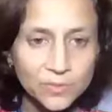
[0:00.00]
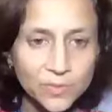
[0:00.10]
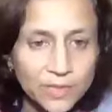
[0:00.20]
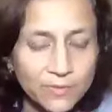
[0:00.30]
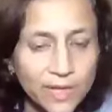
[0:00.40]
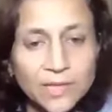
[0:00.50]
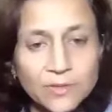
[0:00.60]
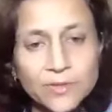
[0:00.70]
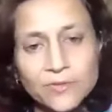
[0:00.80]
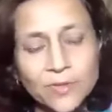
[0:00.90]
which are very
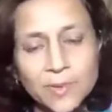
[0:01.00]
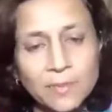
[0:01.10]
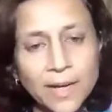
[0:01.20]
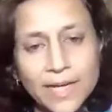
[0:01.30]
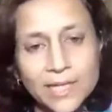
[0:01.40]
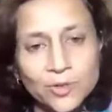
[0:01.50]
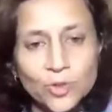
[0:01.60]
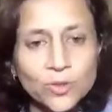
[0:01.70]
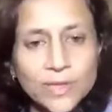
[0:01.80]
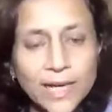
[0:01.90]
different from the mind. You
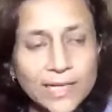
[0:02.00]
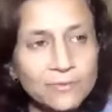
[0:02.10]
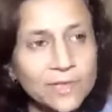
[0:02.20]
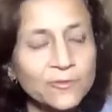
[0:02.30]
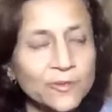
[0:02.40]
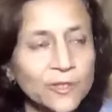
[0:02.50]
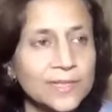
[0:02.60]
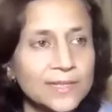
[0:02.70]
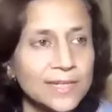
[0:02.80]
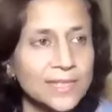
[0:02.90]
know that even if you
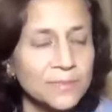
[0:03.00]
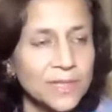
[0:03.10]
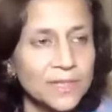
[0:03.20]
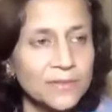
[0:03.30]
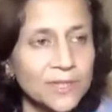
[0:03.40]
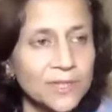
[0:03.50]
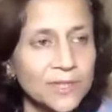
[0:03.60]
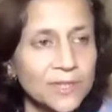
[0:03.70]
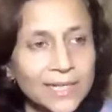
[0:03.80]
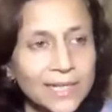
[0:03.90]
understand something with your
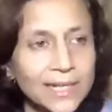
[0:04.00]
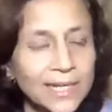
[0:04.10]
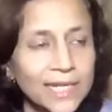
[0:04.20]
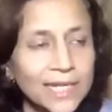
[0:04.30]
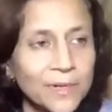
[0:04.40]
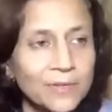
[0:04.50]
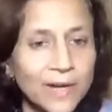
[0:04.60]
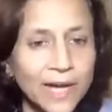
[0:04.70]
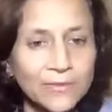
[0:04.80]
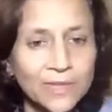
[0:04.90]
mind, that getting up at
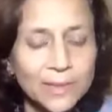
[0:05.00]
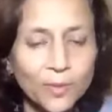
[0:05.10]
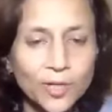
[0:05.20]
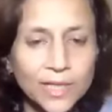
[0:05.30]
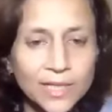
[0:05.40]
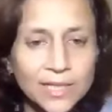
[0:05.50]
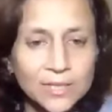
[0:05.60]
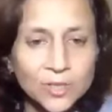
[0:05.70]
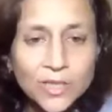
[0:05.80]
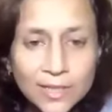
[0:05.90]
5 in the morning is
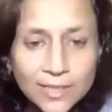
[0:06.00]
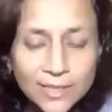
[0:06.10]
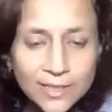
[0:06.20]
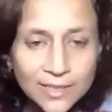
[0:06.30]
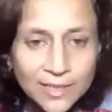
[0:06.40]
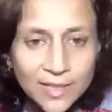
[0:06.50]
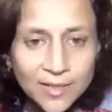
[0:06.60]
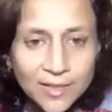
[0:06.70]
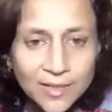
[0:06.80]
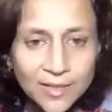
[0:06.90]
good,
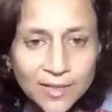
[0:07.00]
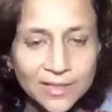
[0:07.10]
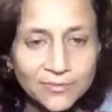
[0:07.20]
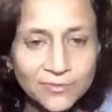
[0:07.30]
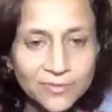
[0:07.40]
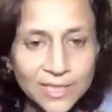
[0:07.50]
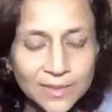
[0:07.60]
but if the